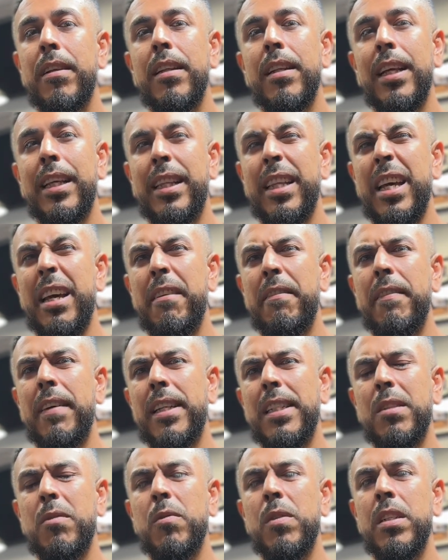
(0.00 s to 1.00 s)
like the
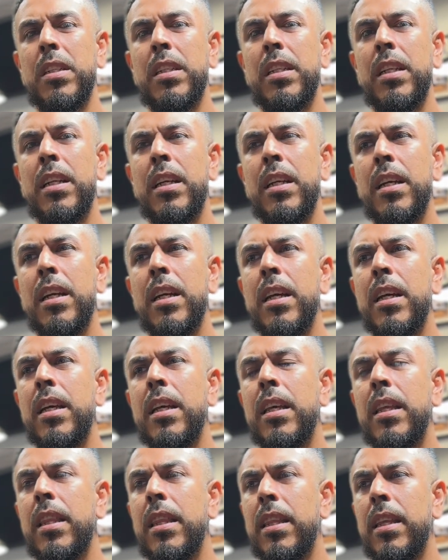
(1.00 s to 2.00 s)
FX1,
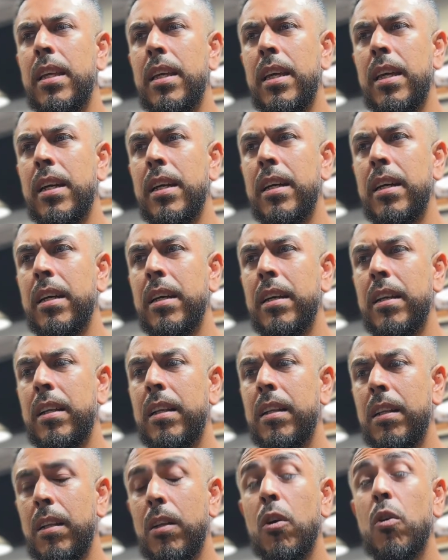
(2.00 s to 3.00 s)
the
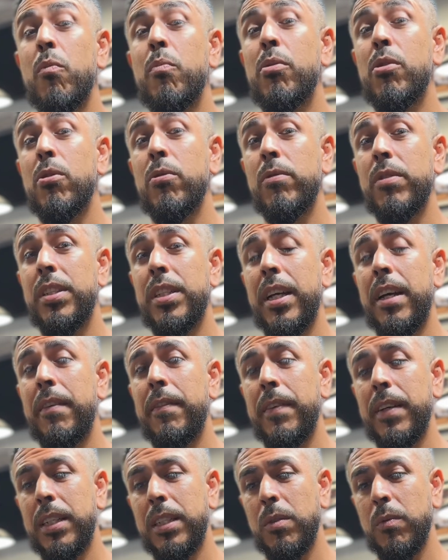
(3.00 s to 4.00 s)
Low Pros
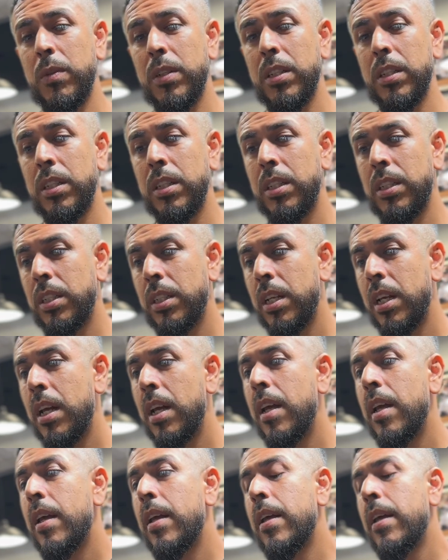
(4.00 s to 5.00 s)
FX1s,
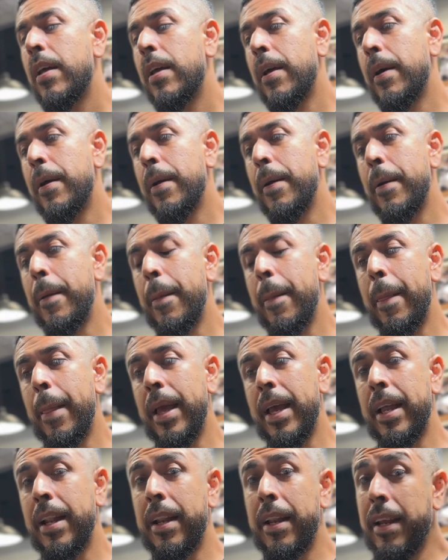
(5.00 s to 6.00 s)

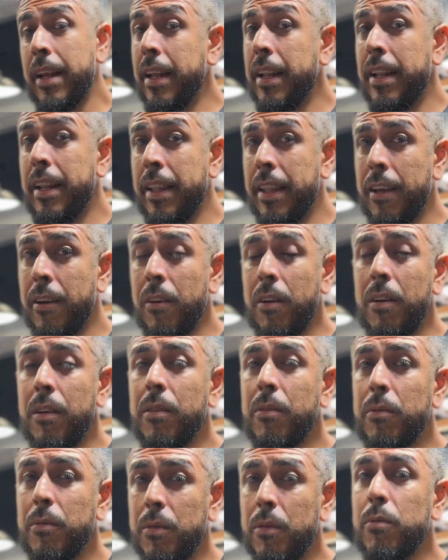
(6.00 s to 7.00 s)
and they're
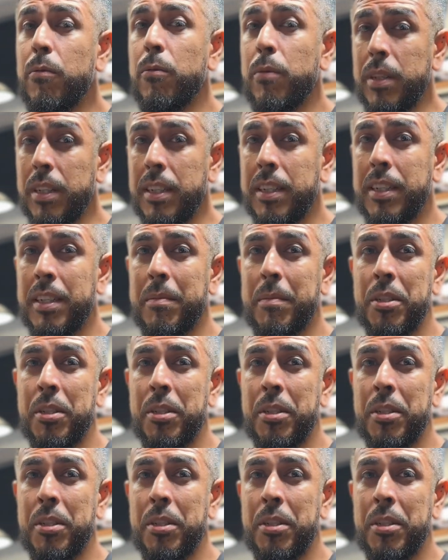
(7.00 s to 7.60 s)
all really good